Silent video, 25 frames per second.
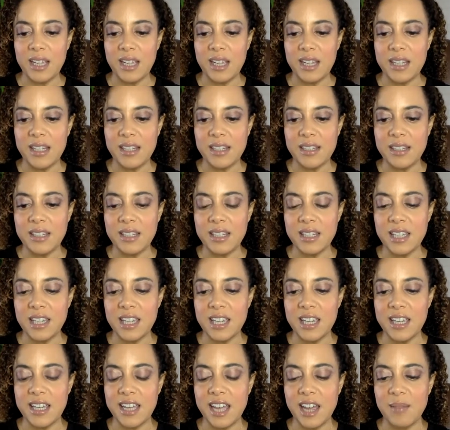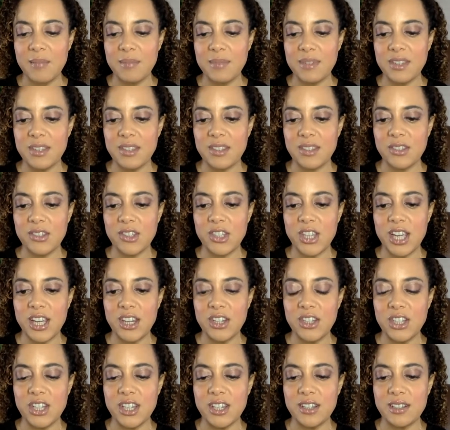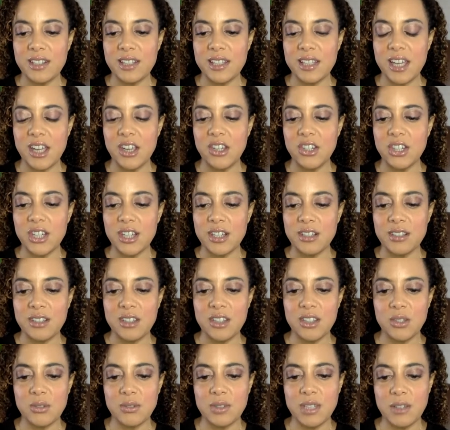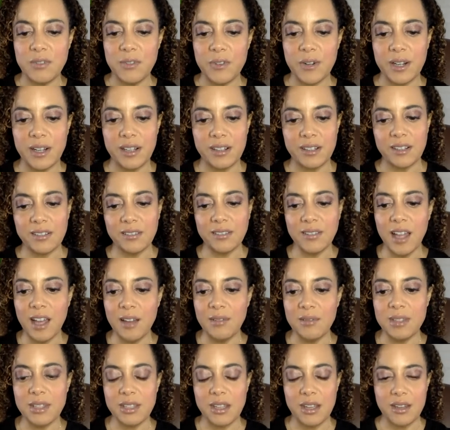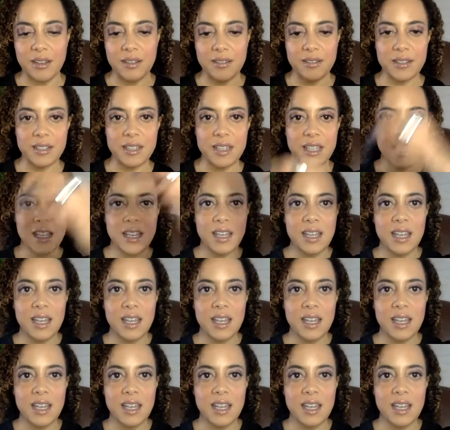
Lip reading: and it kept changing stations to different love songs.